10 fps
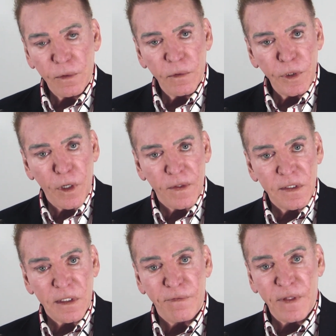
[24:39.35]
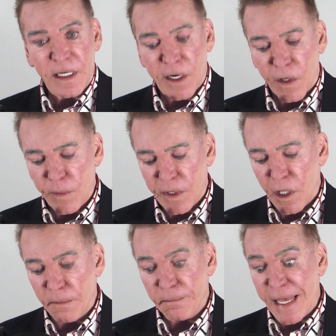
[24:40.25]
You know the stuff they carry. We
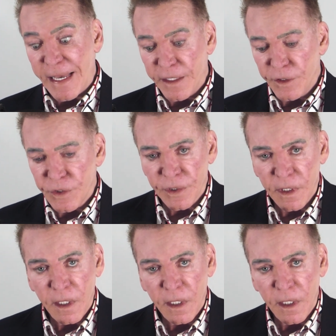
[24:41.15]
call it baggage.